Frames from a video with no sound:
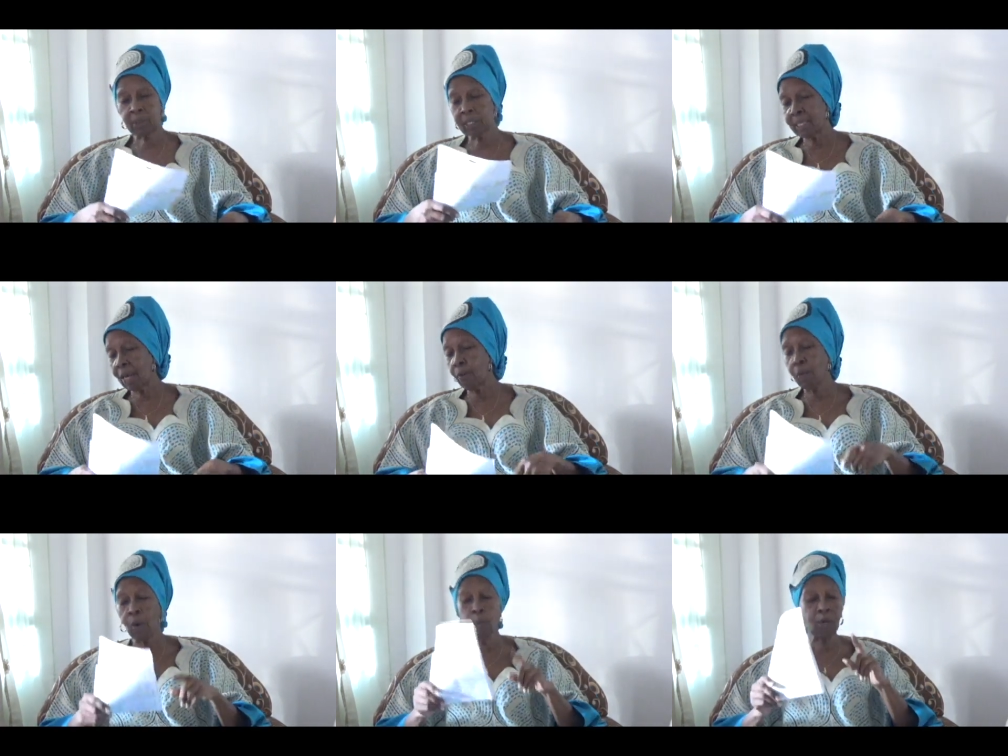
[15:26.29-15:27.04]
They
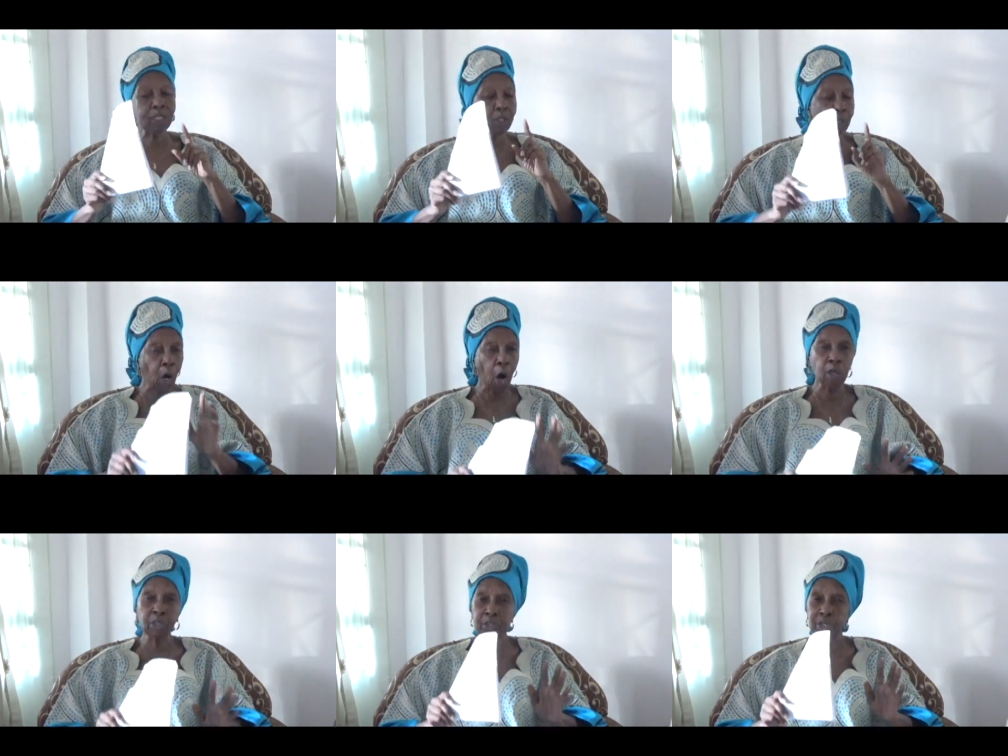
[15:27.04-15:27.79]
broke a leg.
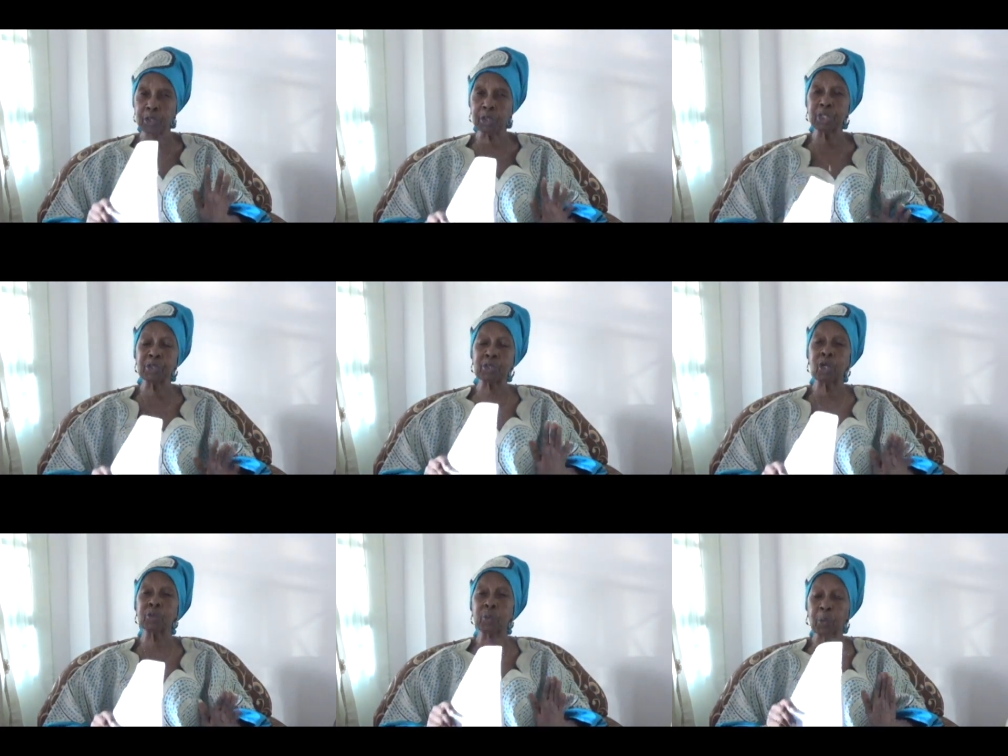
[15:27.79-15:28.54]
As long
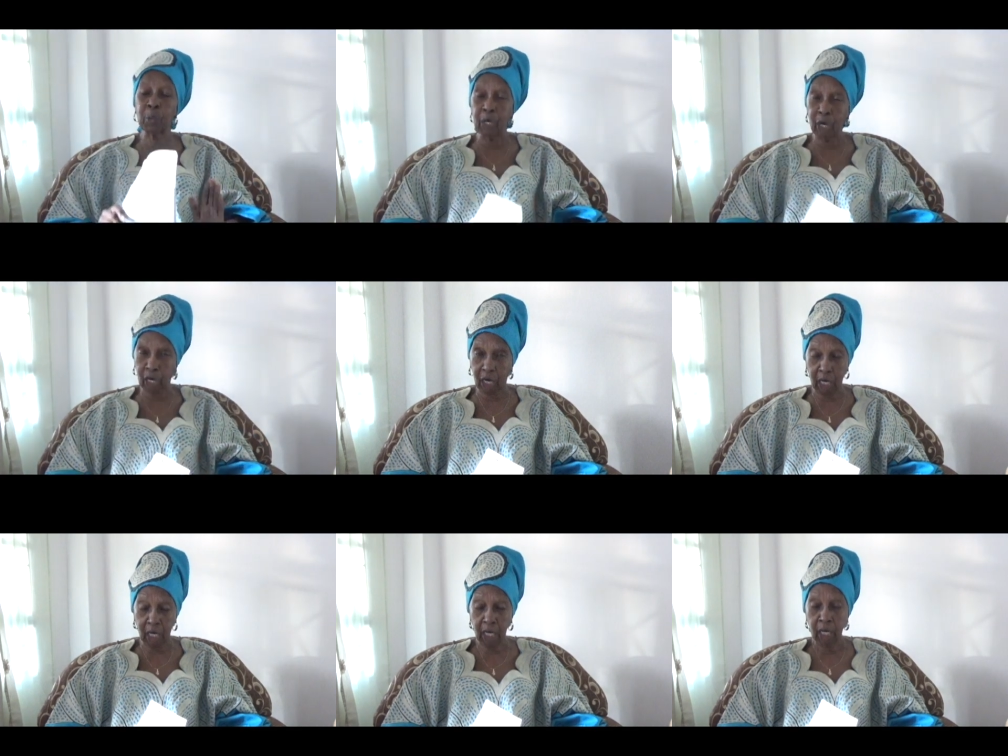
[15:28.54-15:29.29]
as you could not
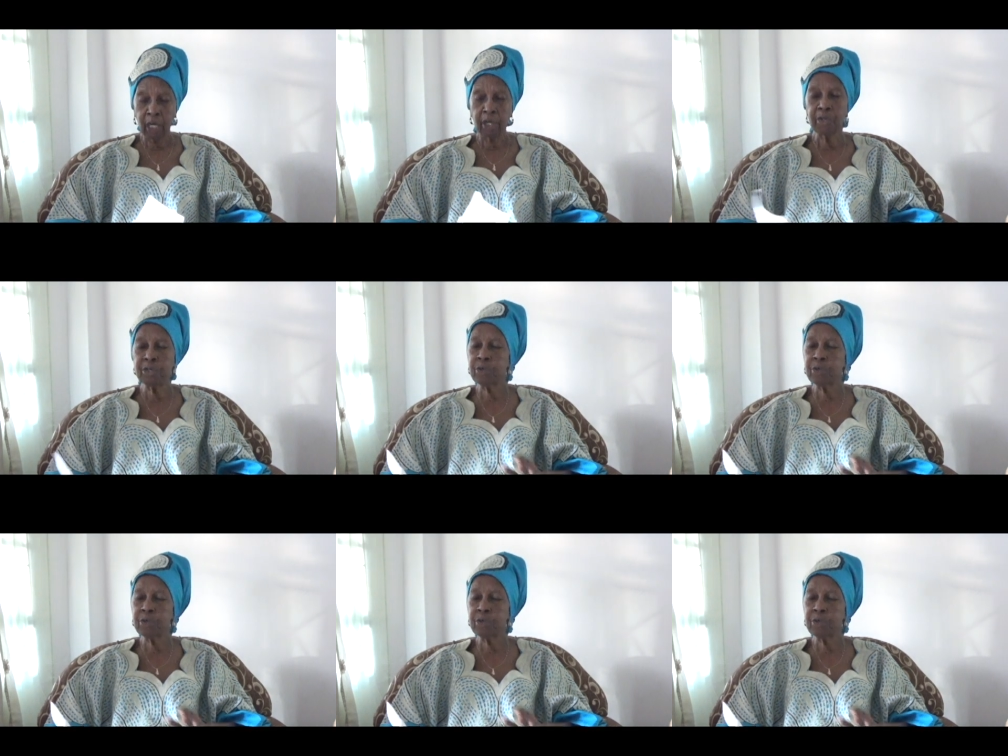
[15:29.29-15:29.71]
work,